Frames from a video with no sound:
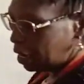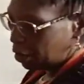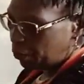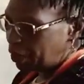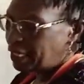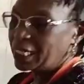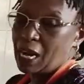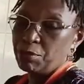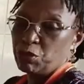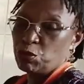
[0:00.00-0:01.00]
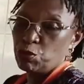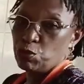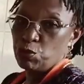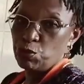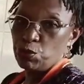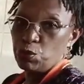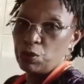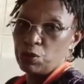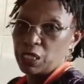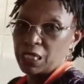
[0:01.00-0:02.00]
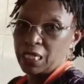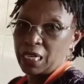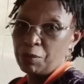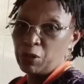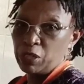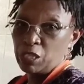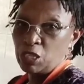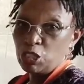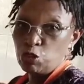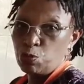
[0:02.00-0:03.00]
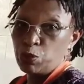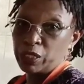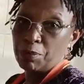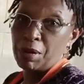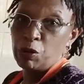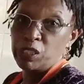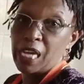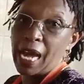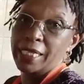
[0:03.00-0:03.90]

when it comes to cinnamon, you put about a